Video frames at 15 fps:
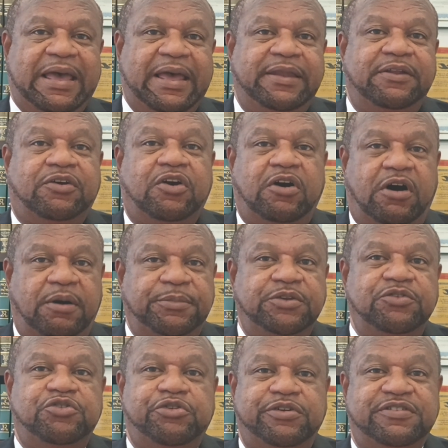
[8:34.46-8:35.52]
and
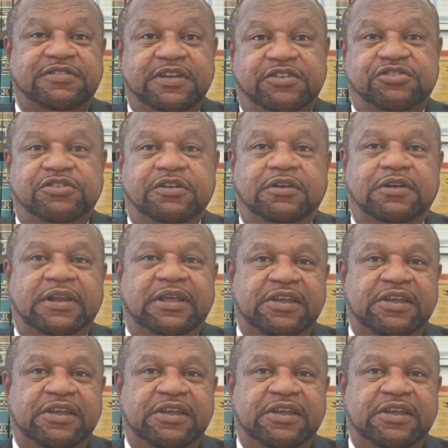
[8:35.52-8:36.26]
common jurisdictional